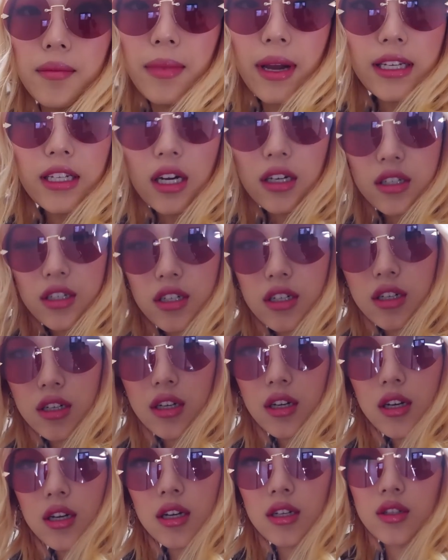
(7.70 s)
My
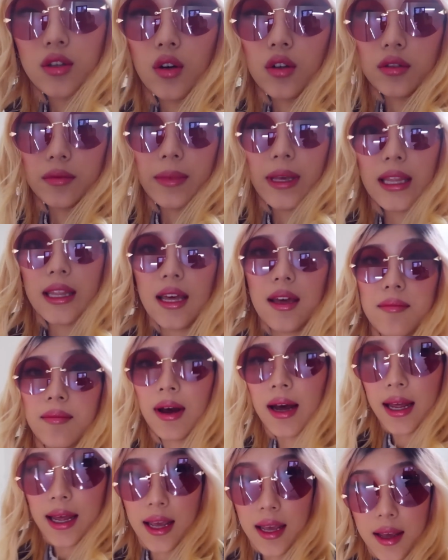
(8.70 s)
doctor told me that
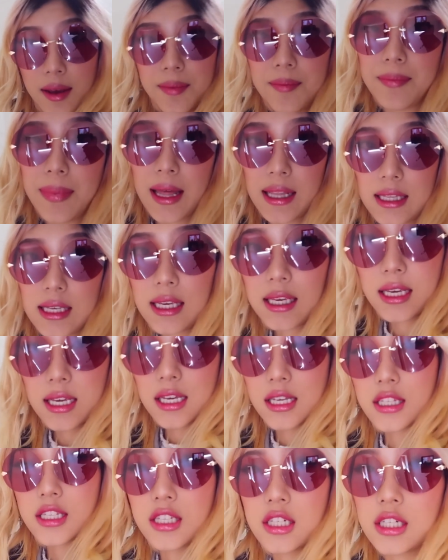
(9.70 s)
my
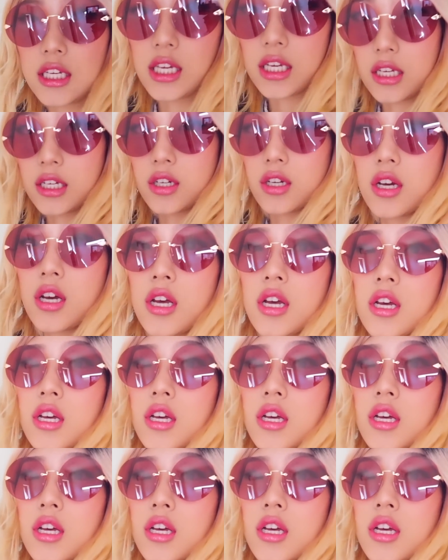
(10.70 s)
belly is looking